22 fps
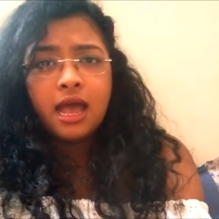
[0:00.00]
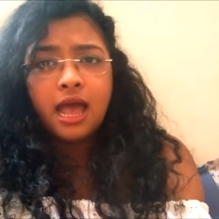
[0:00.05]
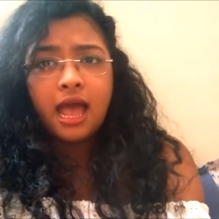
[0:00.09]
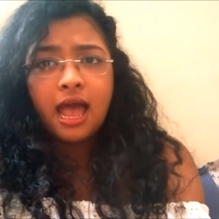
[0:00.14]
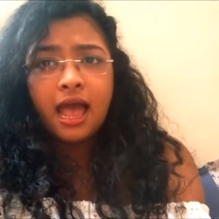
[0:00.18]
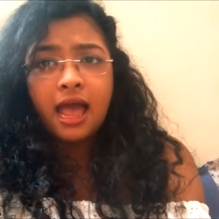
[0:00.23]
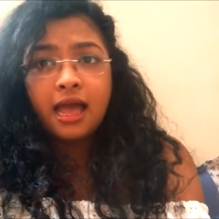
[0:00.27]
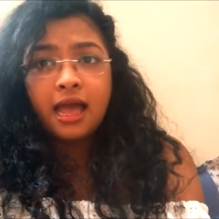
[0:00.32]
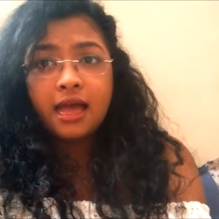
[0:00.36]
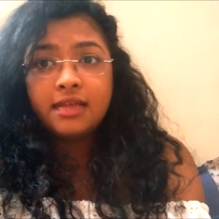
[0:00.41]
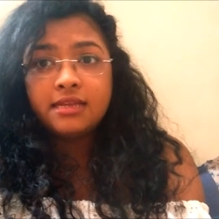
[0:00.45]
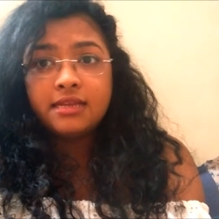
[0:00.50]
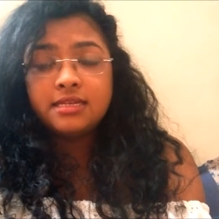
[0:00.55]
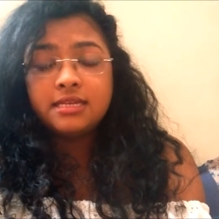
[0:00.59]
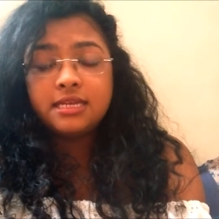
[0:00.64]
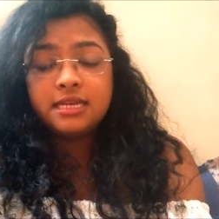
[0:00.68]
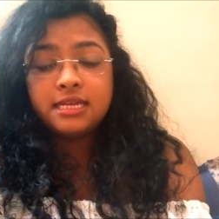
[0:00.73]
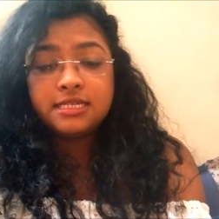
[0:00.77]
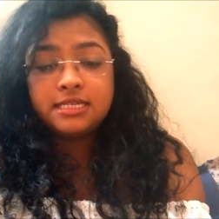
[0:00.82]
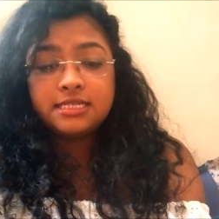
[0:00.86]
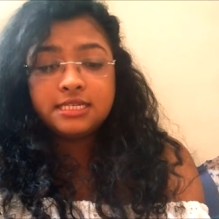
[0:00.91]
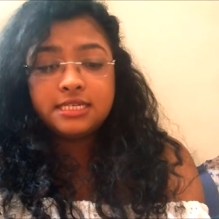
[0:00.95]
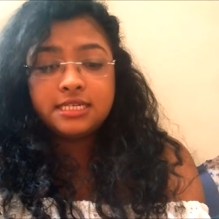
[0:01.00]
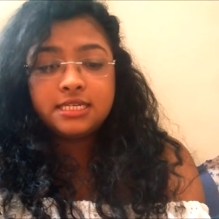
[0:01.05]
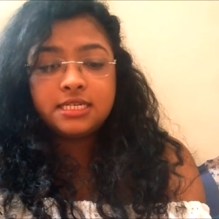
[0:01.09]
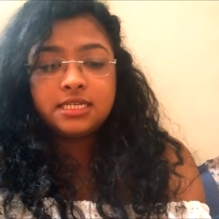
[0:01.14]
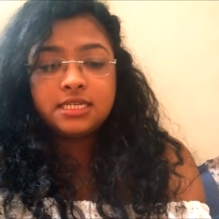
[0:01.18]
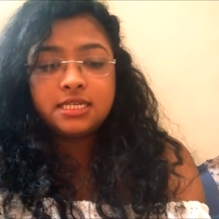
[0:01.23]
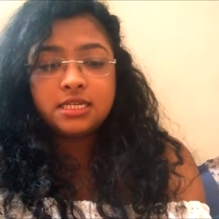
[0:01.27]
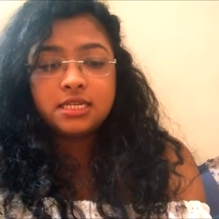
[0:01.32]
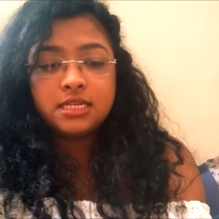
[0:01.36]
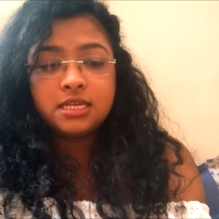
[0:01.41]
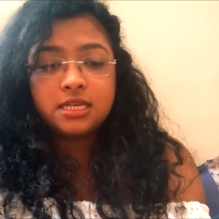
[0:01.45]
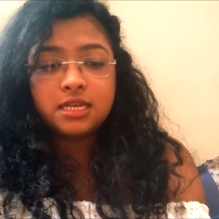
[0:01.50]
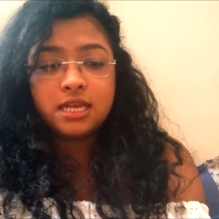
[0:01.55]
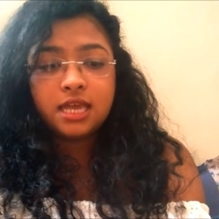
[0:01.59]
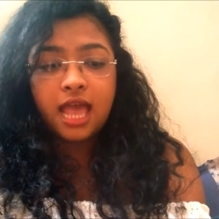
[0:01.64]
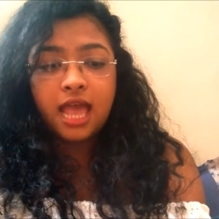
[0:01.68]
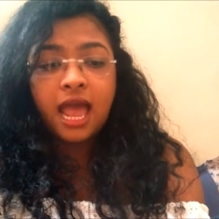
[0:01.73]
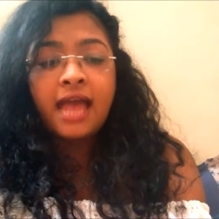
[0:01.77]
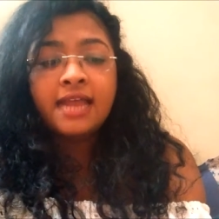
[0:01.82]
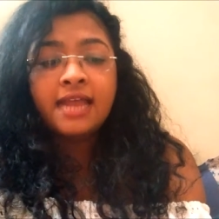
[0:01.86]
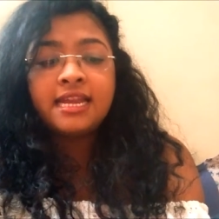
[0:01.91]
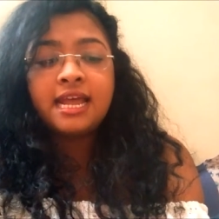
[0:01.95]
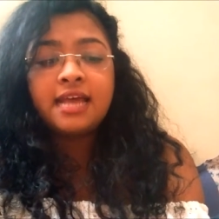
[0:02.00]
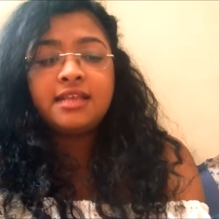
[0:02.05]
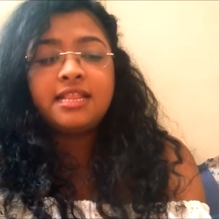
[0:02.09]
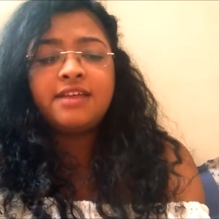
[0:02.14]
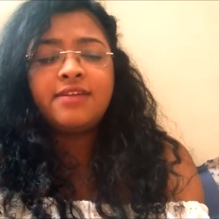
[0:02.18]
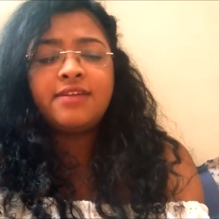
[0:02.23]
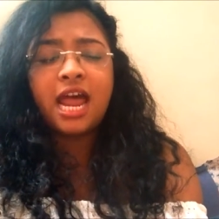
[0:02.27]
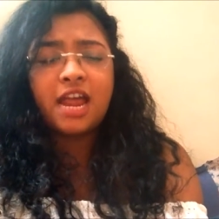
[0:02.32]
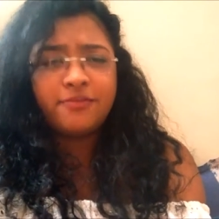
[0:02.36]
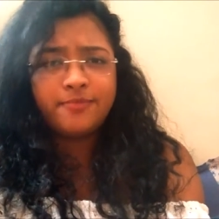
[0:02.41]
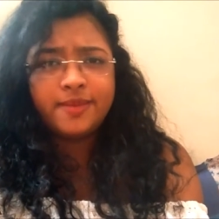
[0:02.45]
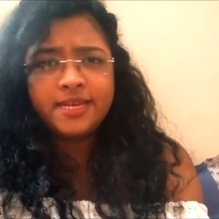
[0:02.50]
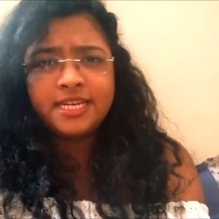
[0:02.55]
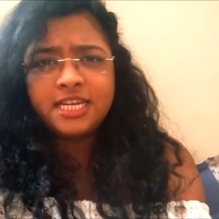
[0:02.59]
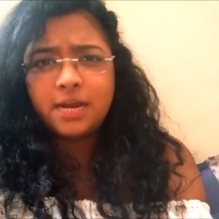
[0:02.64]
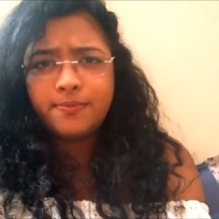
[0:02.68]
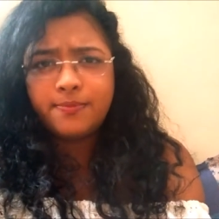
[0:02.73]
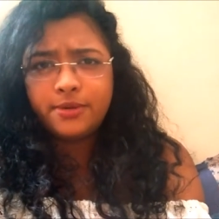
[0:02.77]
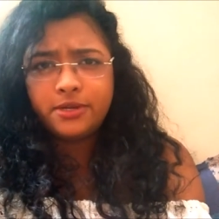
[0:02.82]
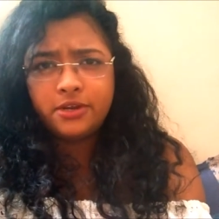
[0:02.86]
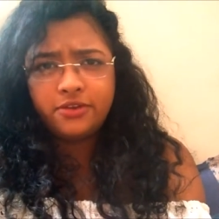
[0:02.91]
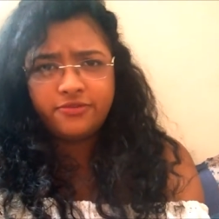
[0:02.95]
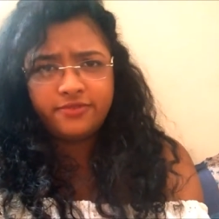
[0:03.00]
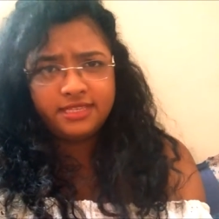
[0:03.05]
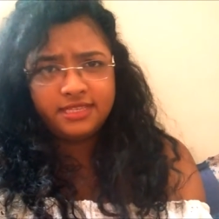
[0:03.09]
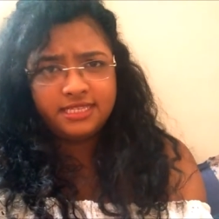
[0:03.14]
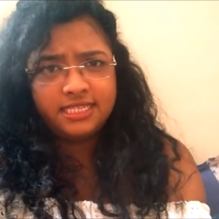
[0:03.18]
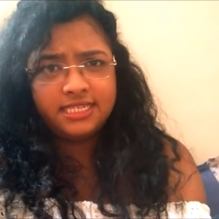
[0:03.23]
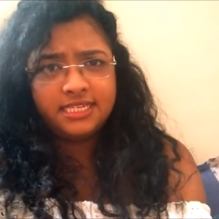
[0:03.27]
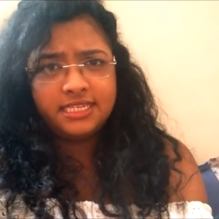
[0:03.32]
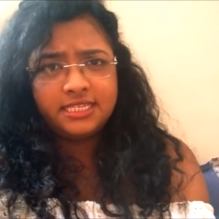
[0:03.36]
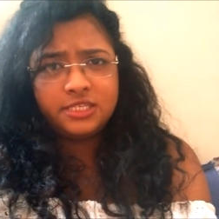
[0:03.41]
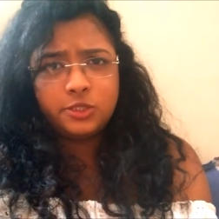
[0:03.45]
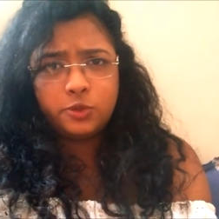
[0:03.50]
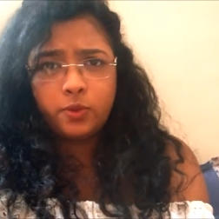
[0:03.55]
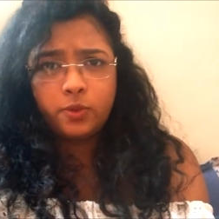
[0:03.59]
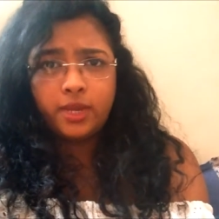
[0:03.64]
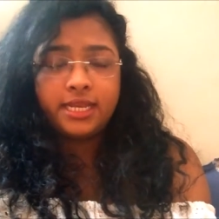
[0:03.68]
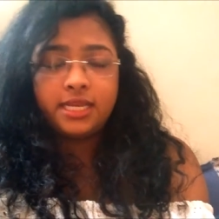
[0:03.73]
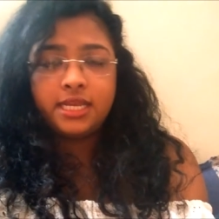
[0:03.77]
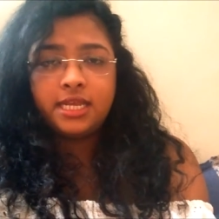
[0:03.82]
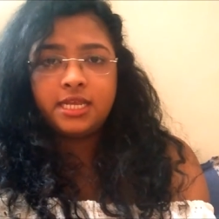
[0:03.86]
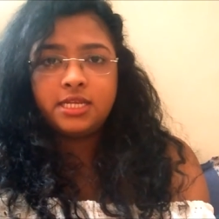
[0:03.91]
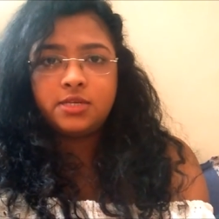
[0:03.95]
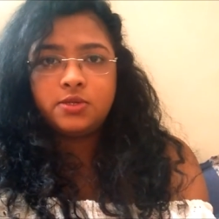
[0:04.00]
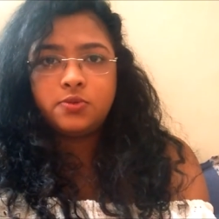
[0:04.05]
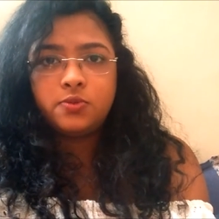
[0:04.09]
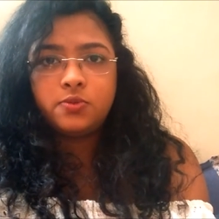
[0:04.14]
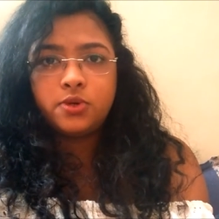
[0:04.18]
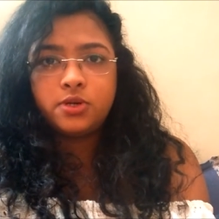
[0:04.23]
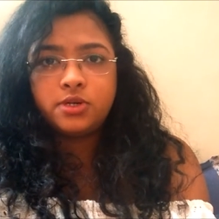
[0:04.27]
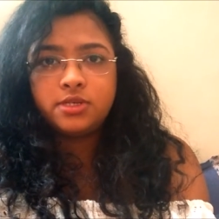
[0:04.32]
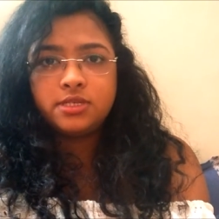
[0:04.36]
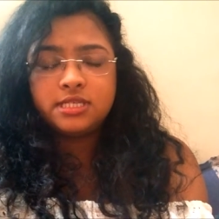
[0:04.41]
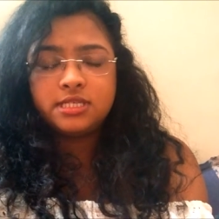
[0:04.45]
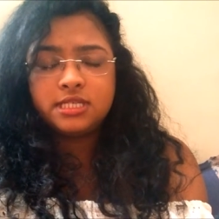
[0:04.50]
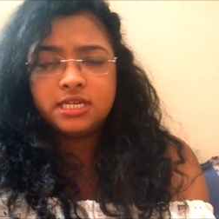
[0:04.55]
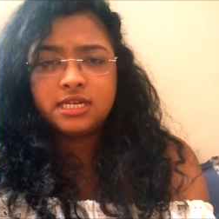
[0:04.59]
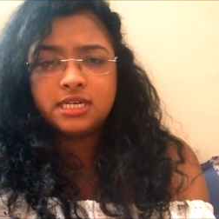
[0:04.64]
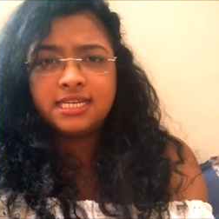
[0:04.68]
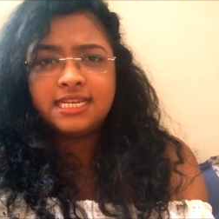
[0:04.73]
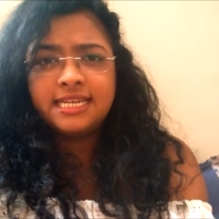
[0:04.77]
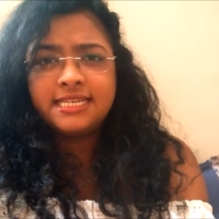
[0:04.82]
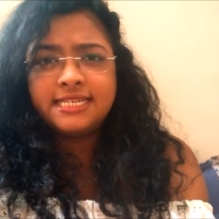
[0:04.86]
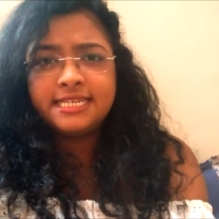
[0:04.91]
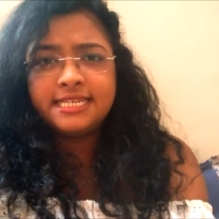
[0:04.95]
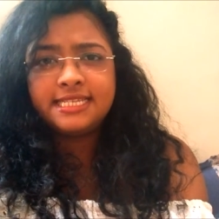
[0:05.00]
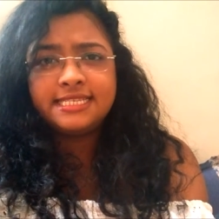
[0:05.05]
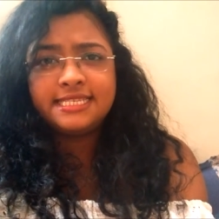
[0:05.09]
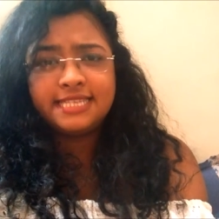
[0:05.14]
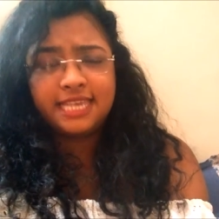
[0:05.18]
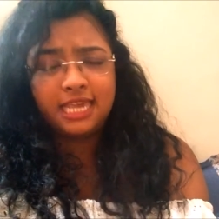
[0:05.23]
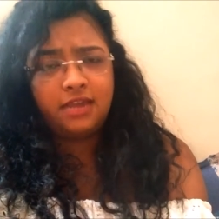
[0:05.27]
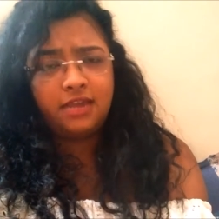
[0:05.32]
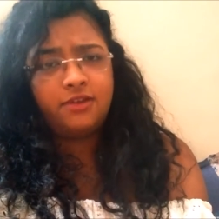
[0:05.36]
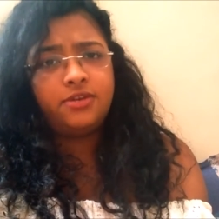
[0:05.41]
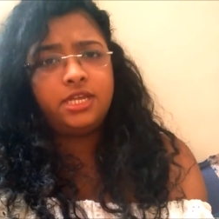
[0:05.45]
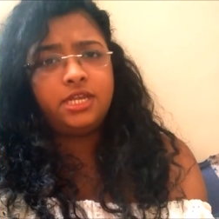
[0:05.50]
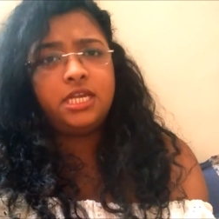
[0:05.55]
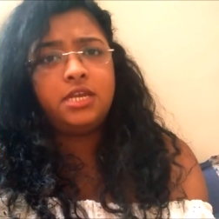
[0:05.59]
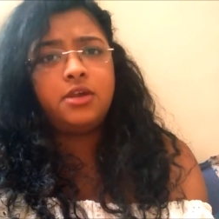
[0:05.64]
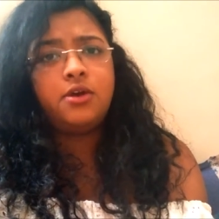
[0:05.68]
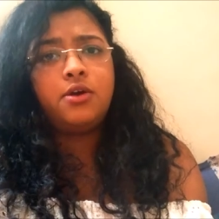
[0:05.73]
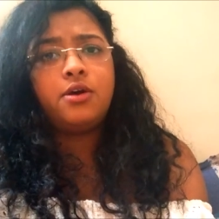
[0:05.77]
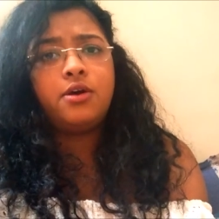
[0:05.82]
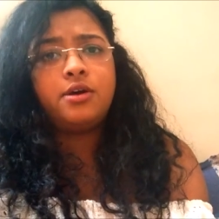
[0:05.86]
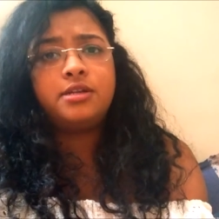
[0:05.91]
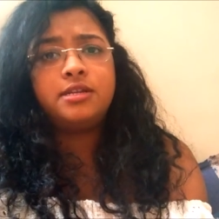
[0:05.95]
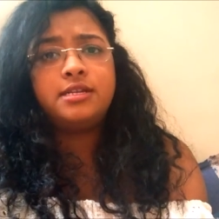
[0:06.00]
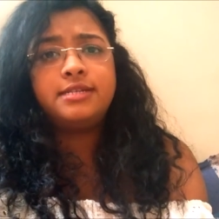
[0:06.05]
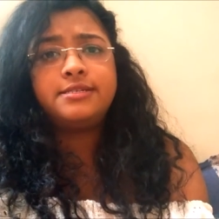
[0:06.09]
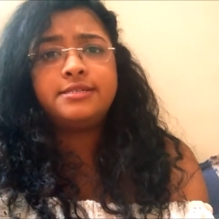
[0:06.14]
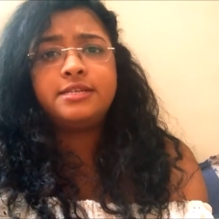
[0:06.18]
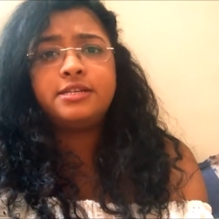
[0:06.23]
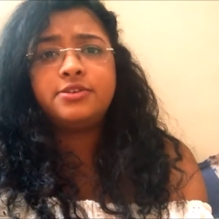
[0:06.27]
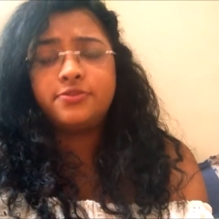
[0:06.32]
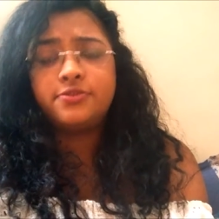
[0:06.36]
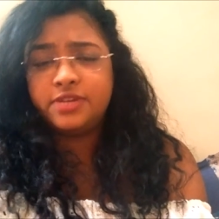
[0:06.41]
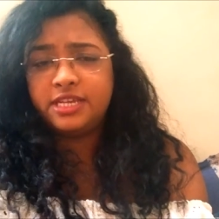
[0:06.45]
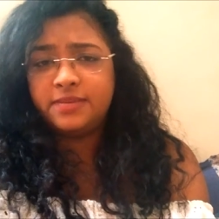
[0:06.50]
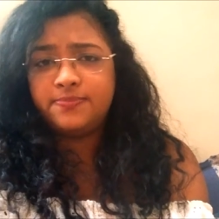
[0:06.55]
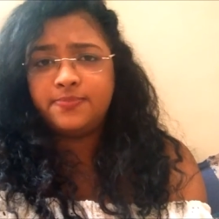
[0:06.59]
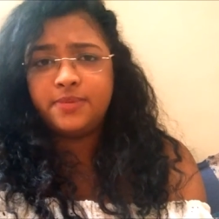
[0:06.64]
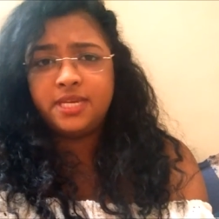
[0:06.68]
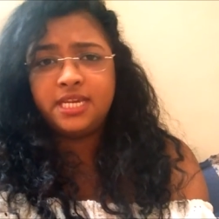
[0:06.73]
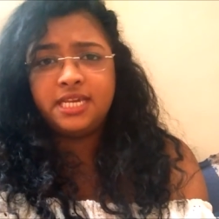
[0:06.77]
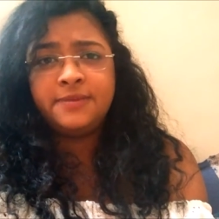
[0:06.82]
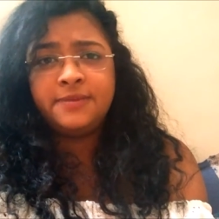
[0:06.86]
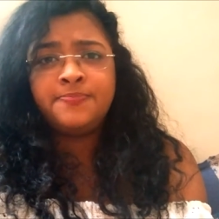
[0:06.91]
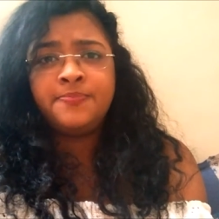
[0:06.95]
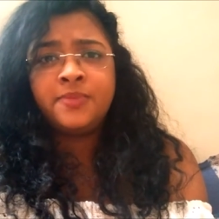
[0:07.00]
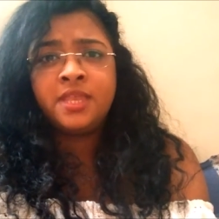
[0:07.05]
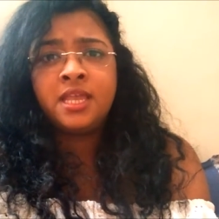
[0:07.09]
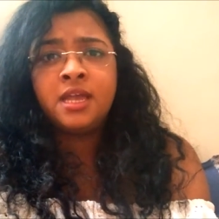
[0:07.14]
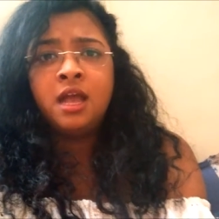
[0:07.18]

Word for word: and there have been couple of incidents when it was a little scary or a little creepy,